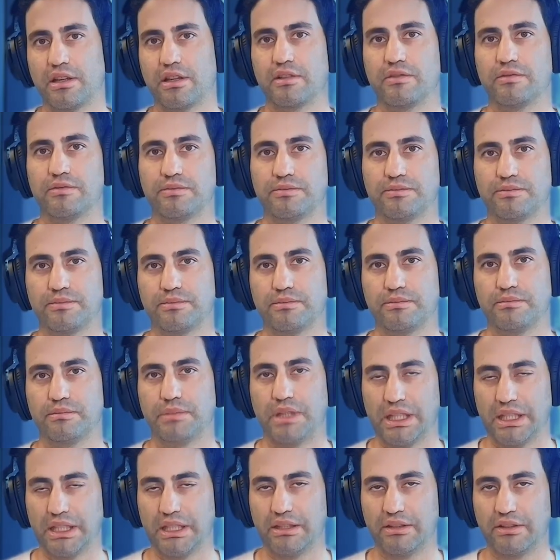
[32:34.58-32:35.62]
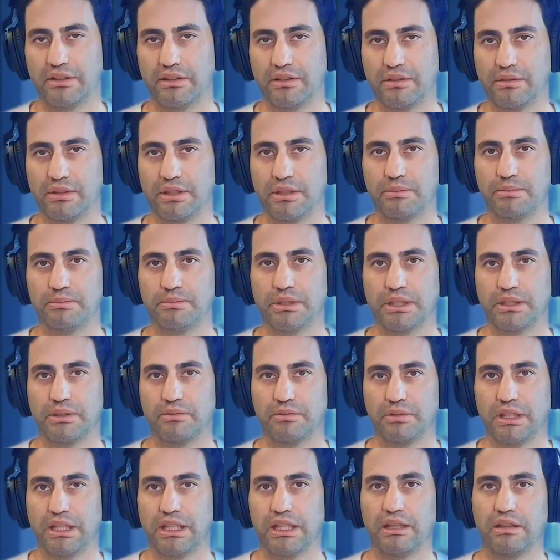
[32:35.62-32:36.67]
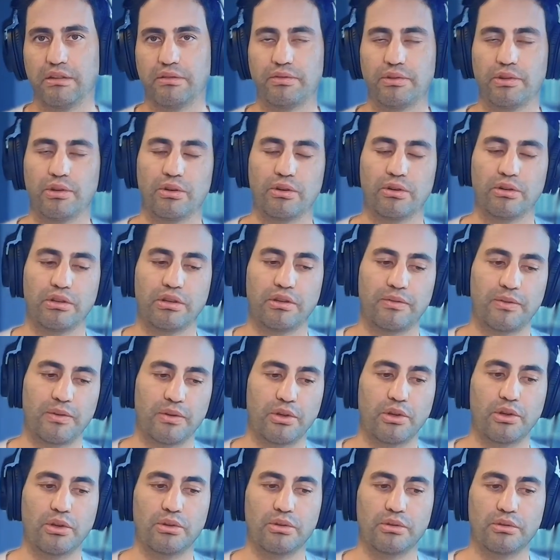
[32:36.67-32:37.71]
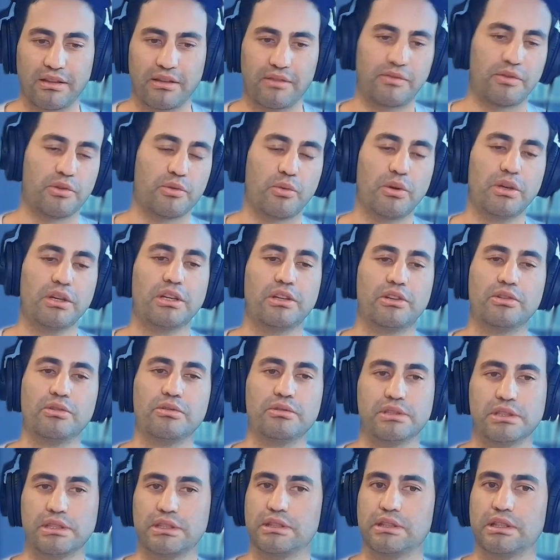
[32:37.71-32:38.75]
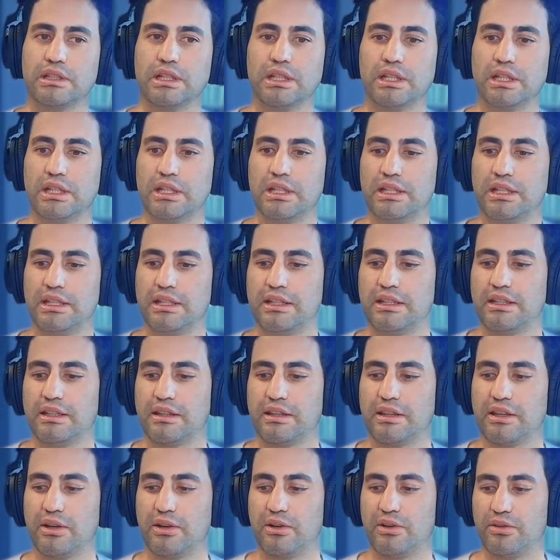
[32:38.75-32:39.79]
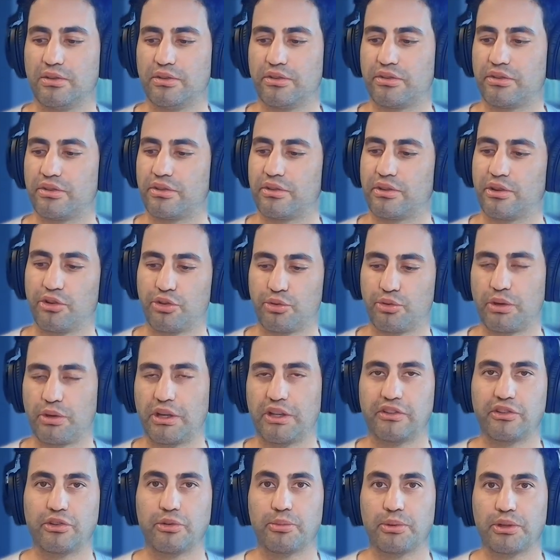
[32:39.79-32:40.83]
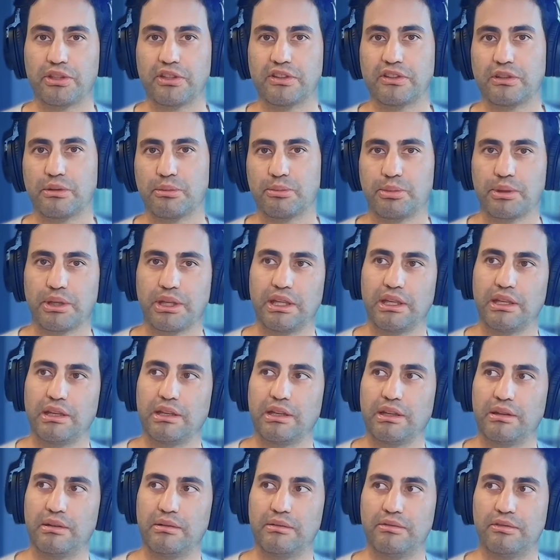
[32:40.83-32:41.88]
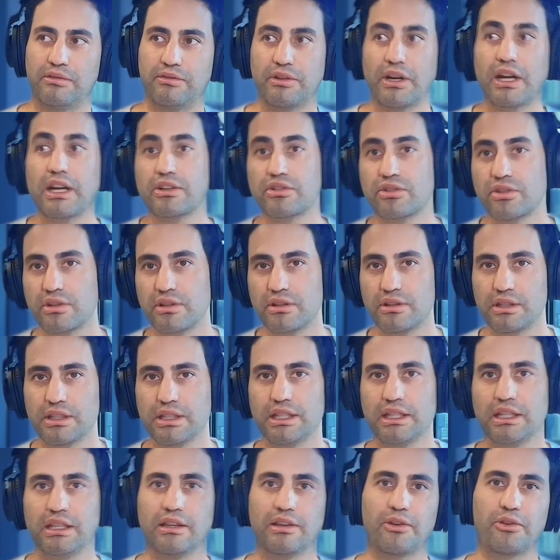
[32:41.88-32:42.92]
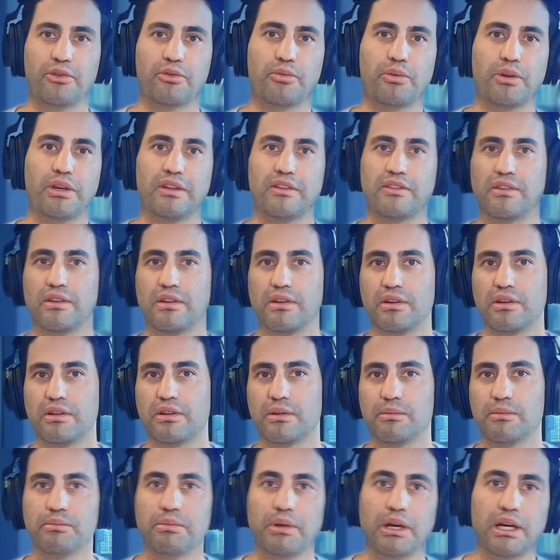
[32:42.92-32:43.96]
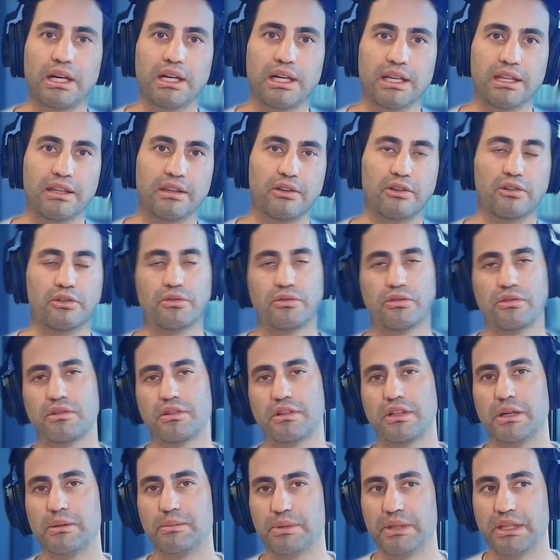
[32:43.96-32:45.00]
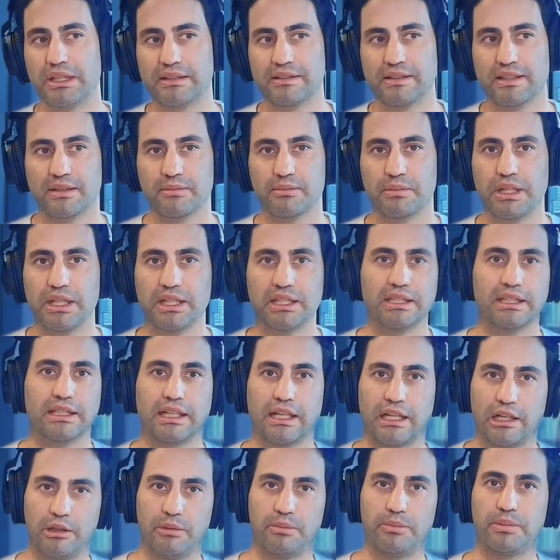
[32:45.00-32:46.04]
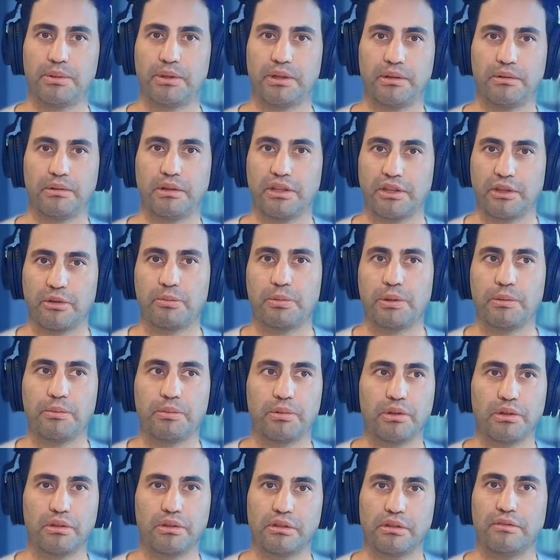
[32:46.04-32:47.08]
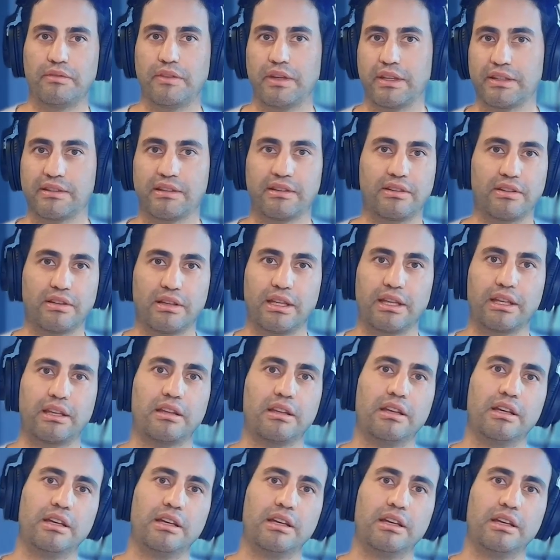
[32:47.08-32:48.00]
of money to do it. But really, if you want to do it, there's ways to participate in fractionally. There's ways to combine. There's companies like mine that help other people invest into like